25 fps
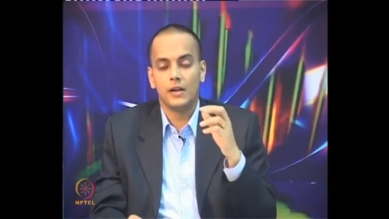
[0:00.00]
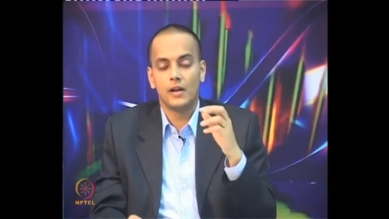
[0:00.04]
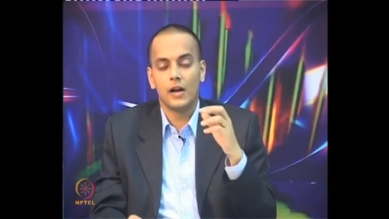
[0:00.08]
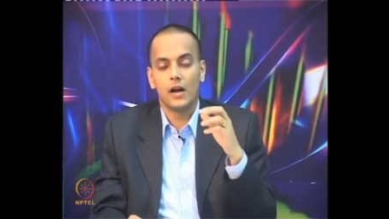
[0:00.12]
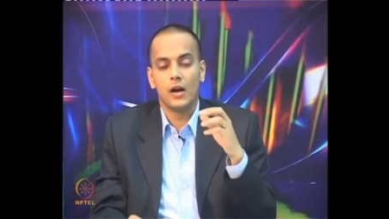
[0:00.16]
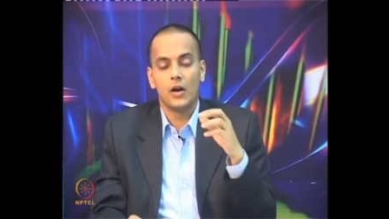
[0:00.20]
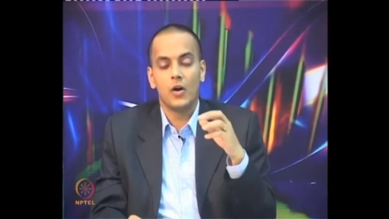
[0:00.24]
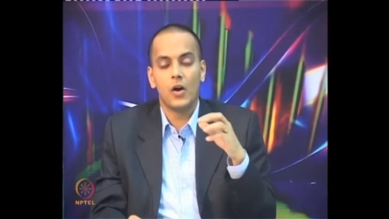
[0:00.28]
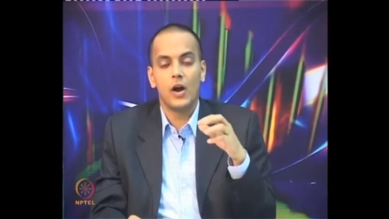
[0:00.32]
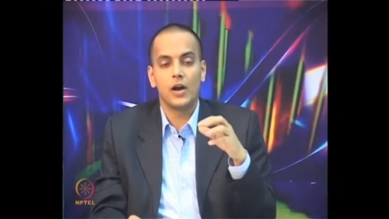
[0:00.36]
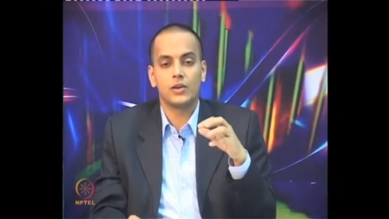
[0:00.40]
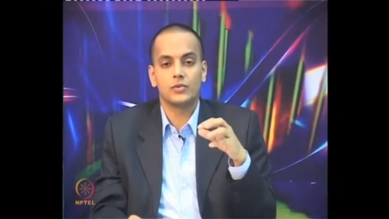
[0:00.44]

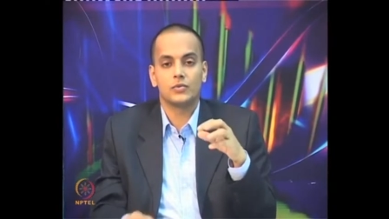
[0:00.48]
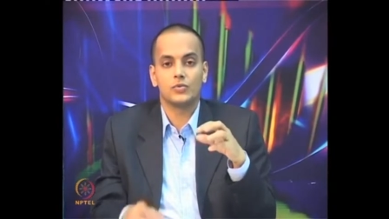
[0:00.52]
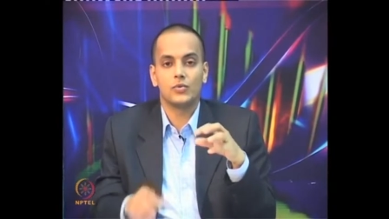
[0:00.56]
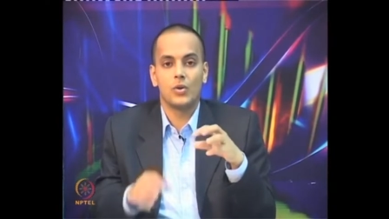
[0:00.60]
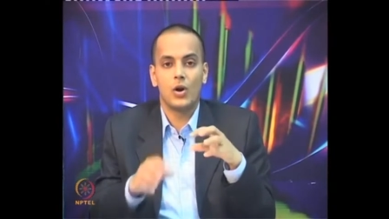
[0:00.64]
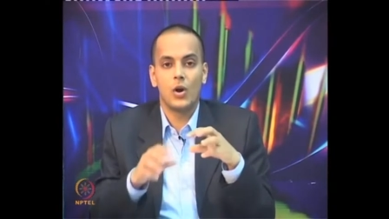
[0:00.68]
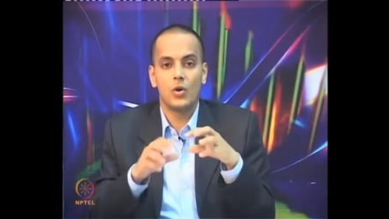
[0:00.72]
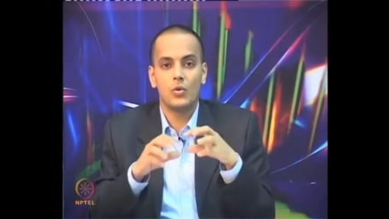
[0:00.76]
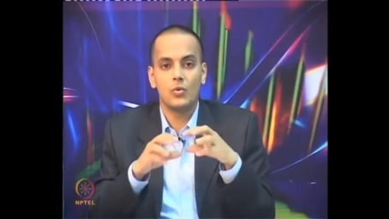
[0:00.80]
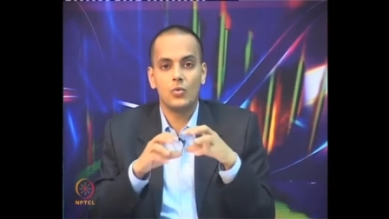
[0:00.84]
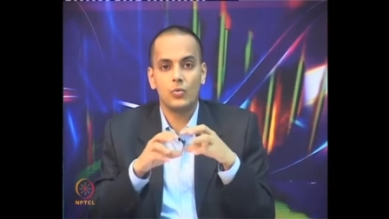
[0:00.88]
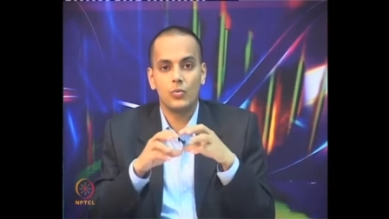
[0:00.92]
uh, as to
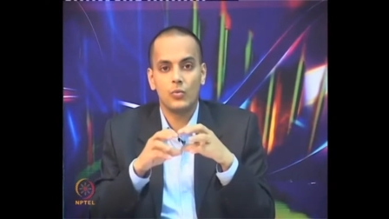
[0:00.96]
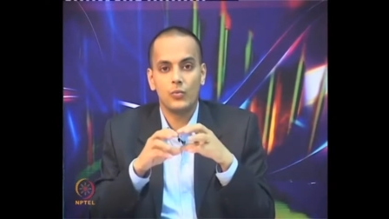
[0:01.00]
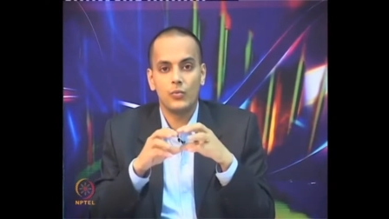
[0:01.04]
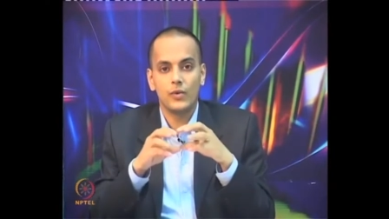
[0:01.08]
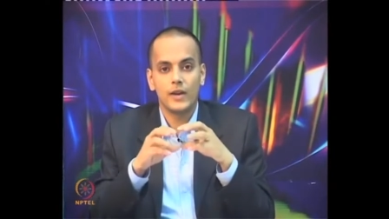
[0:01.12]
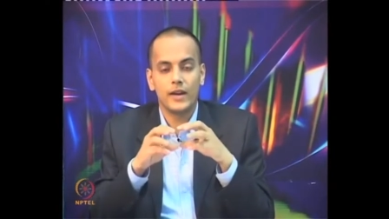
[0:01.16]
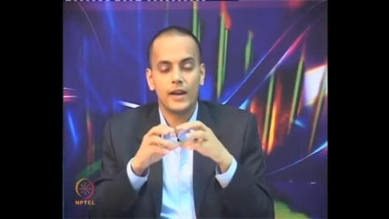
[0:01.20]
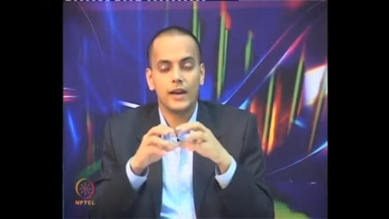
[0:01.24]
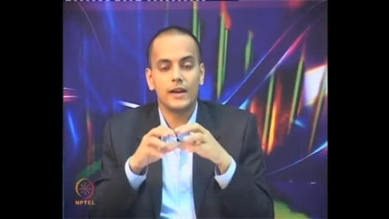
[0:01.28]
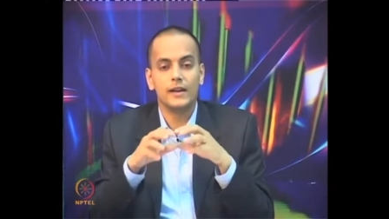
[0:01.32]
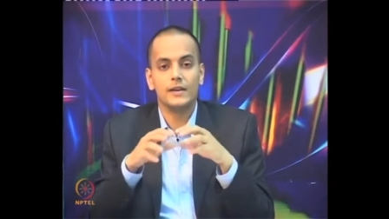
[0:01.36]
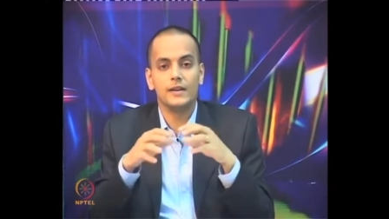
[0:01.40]
how
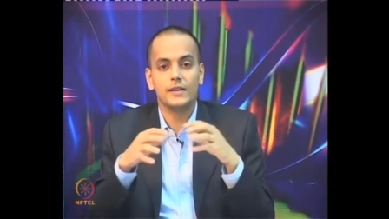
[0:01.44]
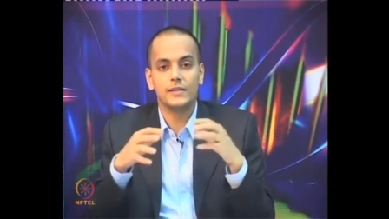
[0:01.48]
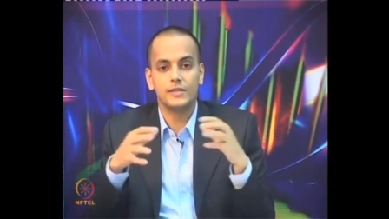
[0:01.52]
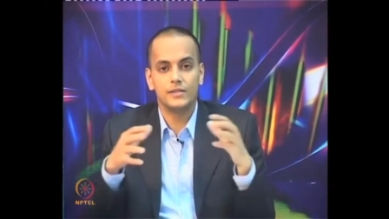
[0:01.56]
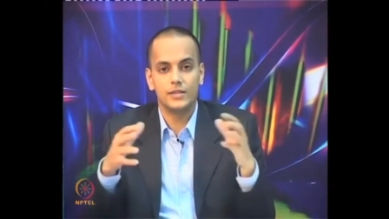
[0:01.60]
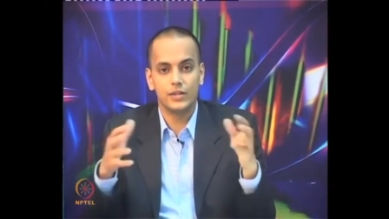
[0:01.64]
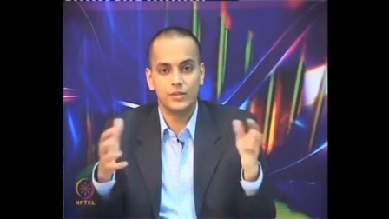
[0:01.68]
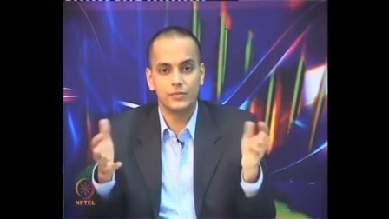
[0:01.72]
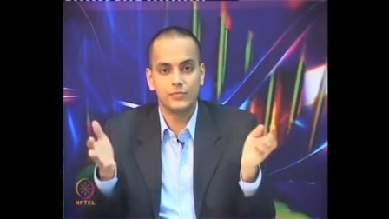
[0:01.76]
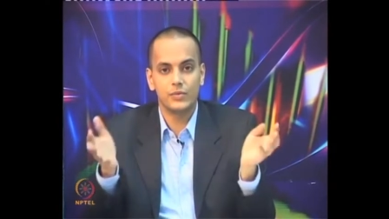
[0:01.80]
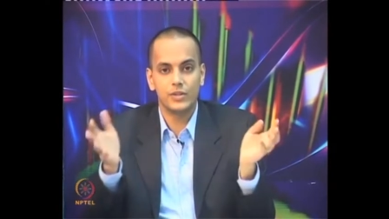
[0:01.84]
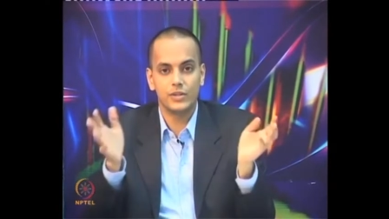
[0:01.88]
we can
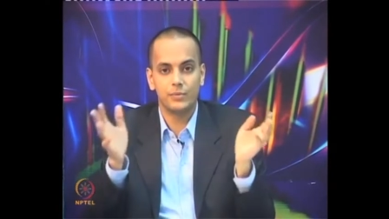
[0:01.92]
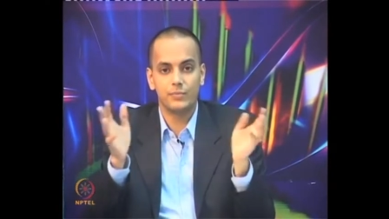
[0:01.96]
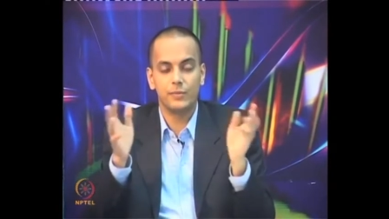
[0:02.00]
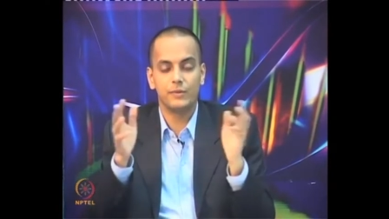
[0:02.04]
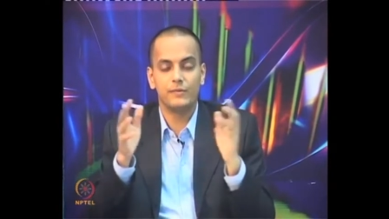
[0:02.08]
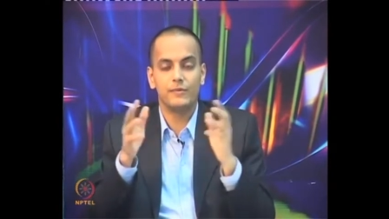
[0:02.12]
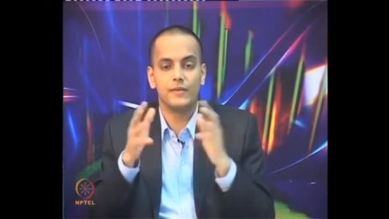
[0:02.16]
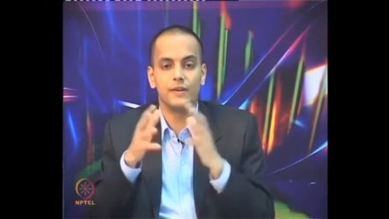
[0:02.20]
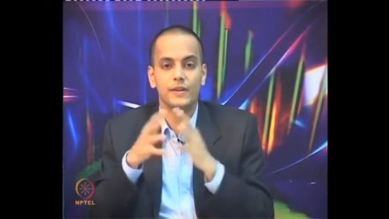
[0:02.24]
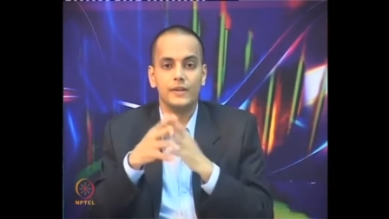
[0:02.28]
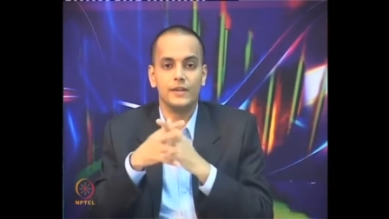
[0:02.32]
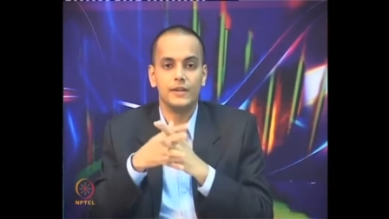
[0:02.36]
distinguish
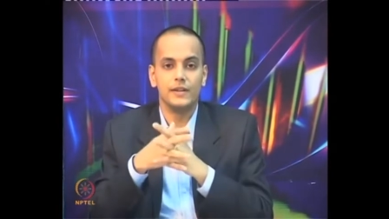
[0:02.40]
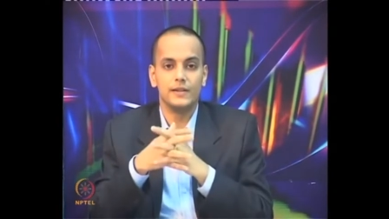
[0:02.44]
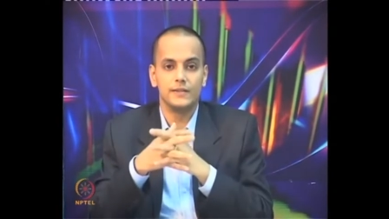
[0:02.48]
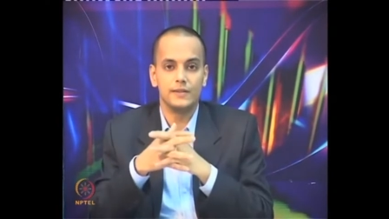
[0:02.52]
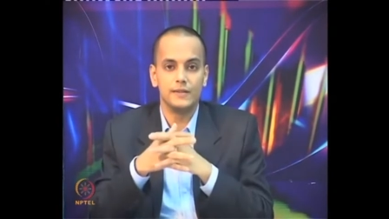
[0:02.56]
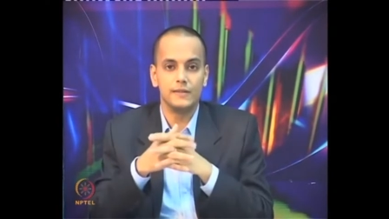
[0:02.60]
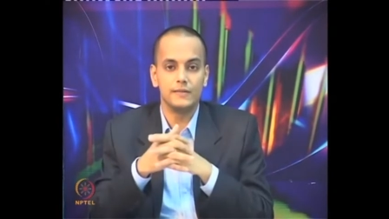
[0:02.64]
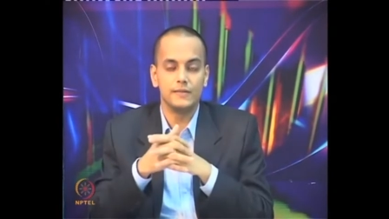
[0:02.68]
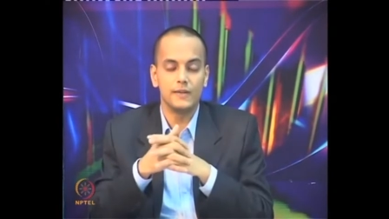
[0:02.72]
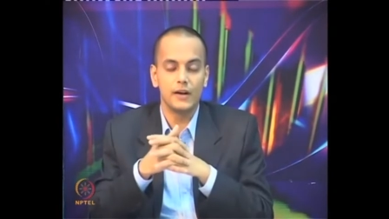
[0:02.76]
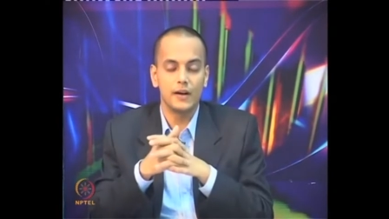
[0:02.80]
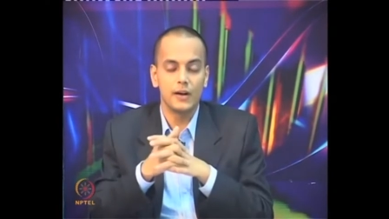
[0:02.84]
between these
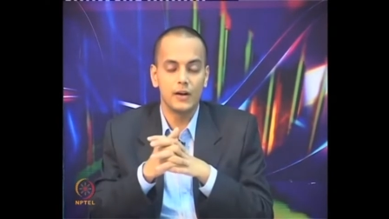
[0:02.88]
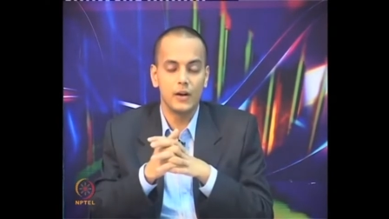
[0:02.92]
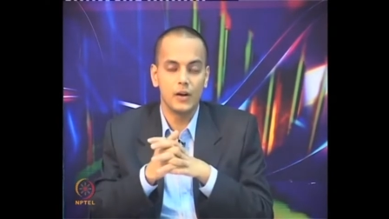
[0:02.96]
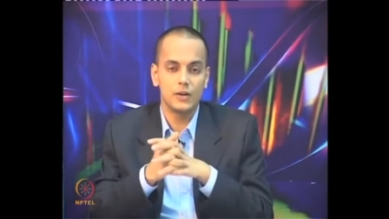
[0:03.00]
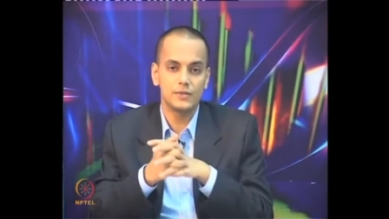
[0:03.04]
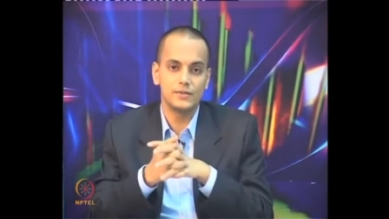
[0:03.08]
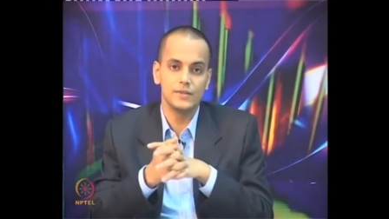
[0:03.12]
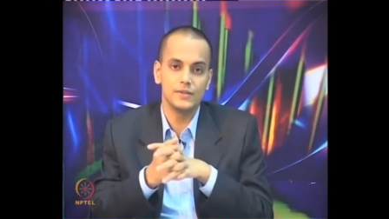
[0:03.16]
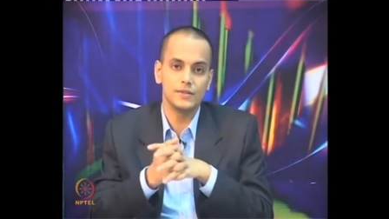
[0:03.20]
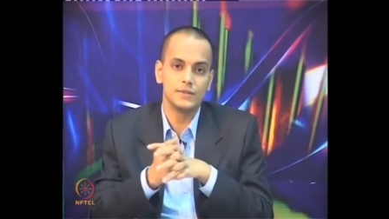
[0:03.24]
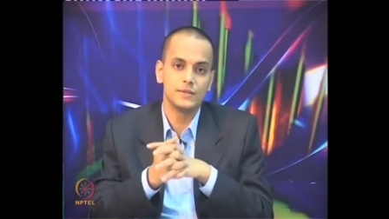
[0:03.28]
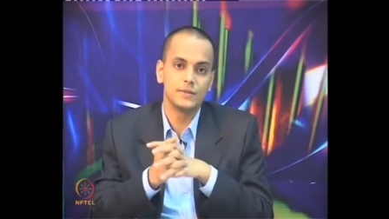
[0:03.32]
different
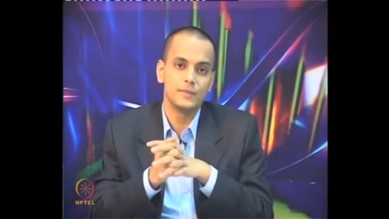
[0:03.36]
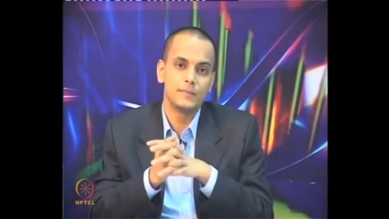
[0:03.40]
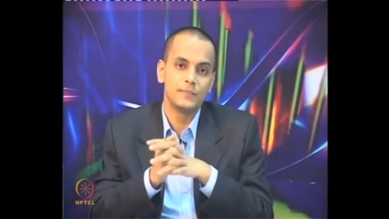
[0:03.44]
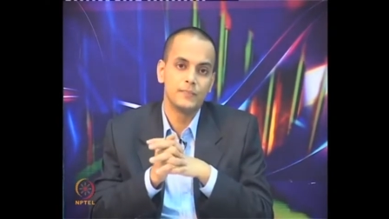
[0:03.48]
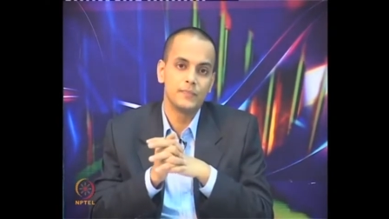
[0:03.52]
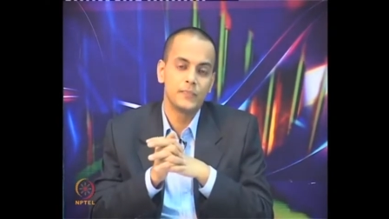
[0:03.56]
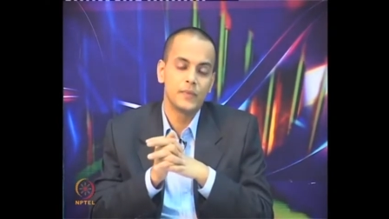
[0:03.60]
losses.